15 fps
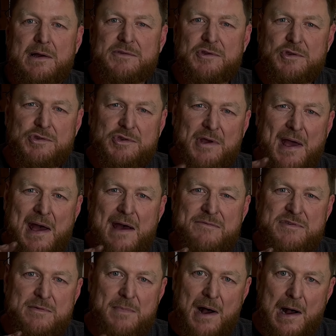To have
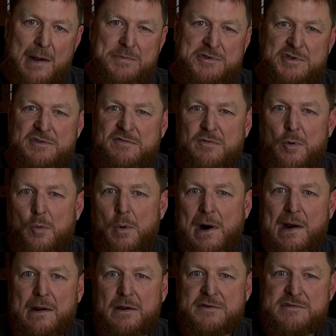some options for
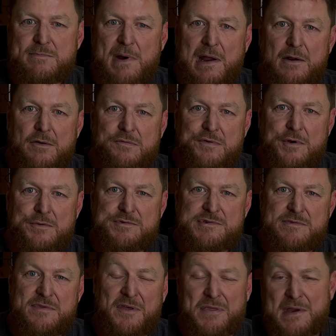wireless microphones
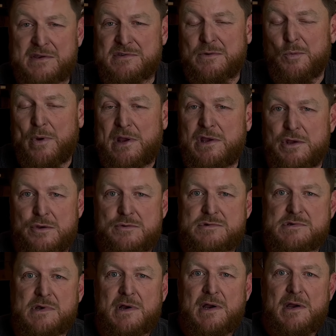and the things that we use.